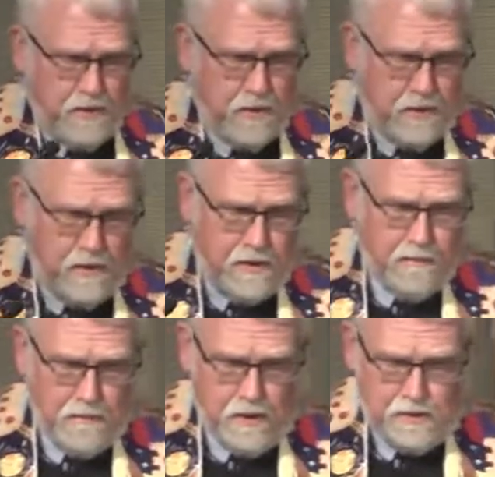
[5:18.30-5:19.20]
toward
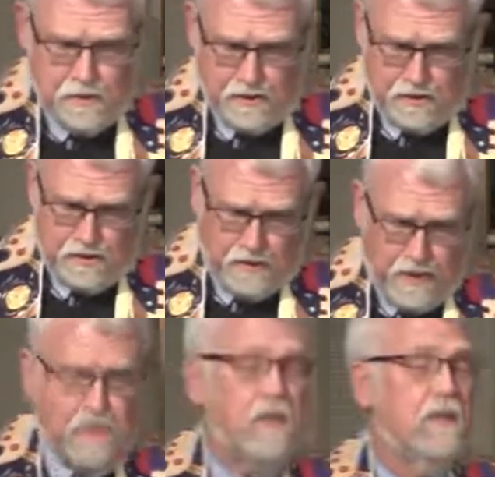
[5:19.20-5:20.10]
mutual
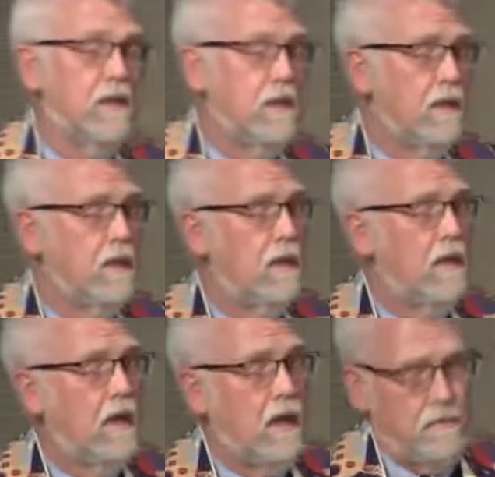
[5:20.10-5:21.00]
destruction
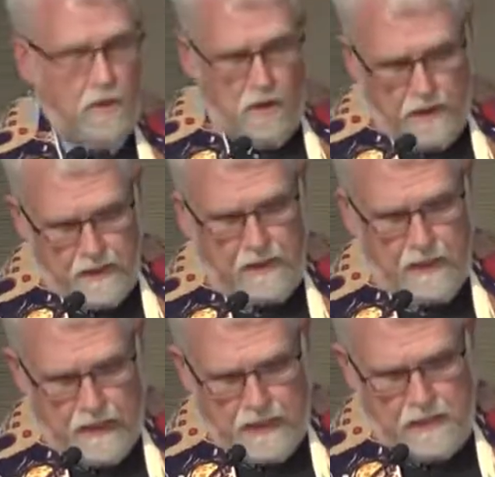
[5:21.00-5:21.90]
of all that
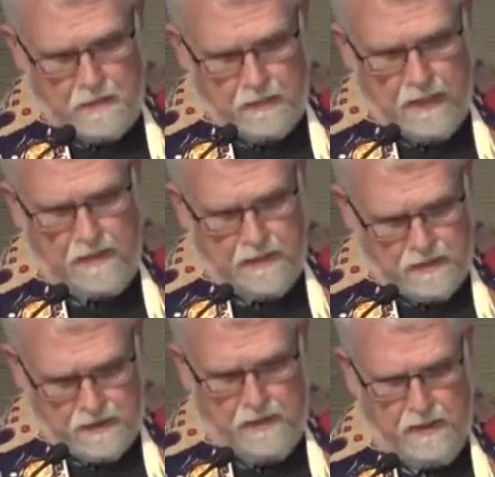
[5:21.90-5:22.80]
God has made that
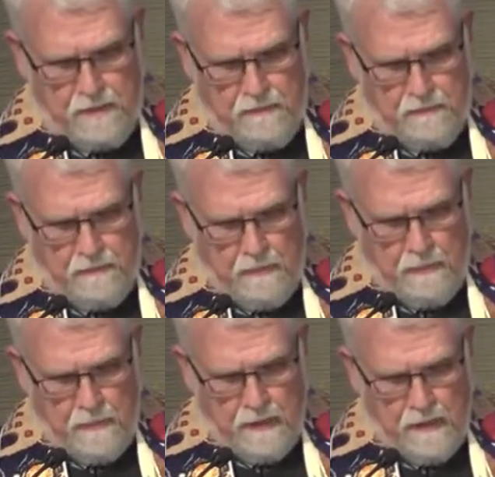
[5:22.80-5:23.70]
is good.
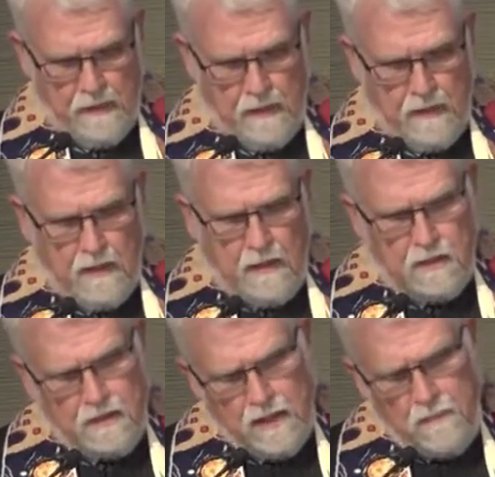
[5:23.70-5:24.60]

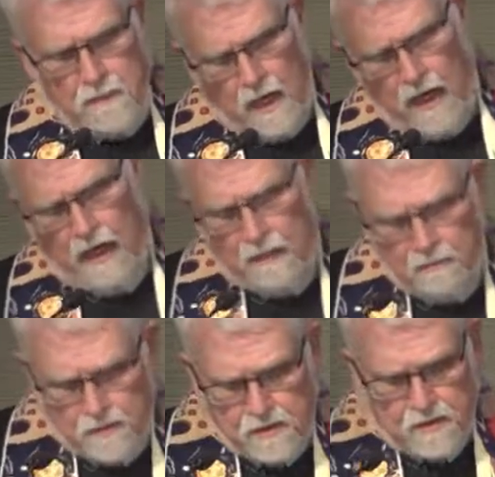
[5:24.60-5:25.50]

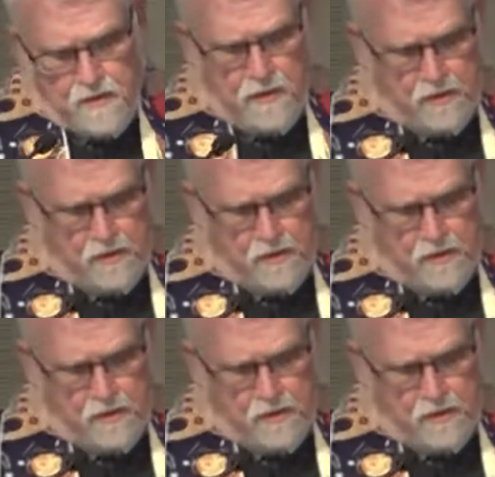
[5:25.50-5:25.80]
Sometimes the